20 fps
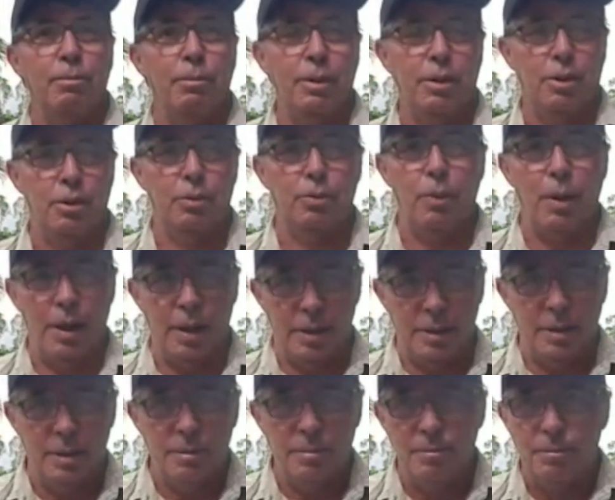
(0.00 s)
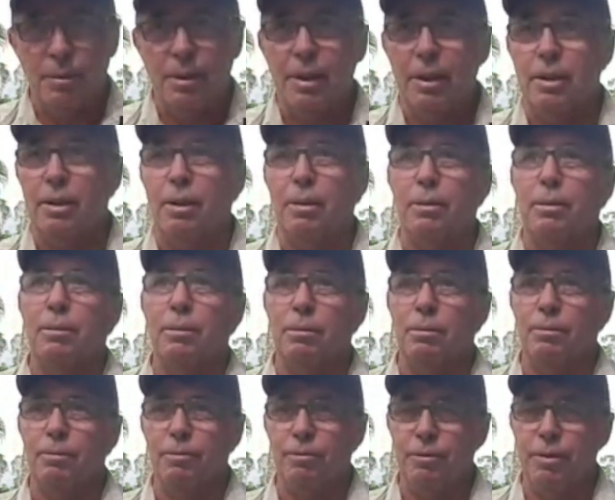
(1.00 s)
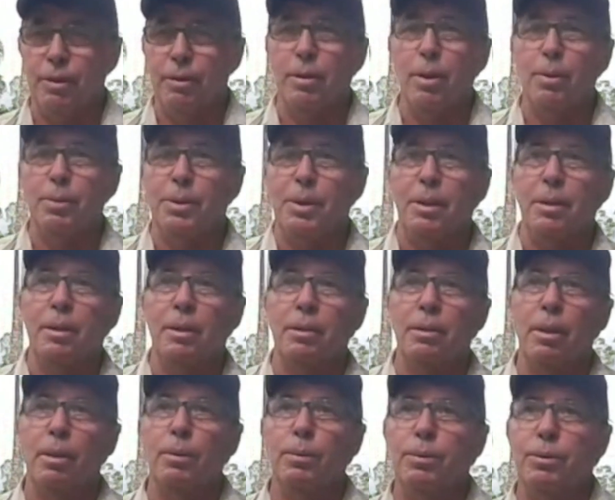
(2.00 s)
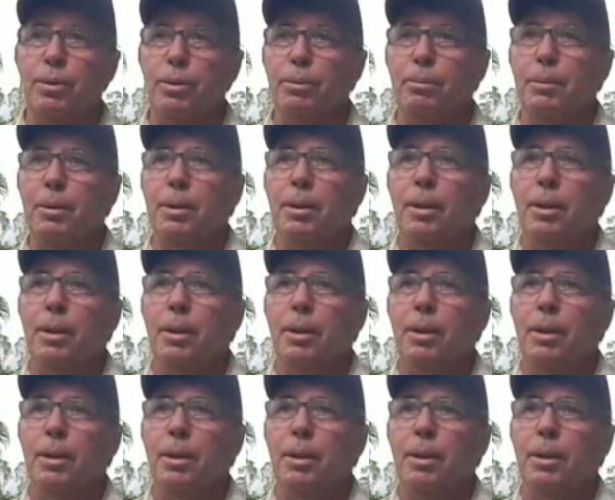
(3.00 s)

which is why the fruit goes in the cold room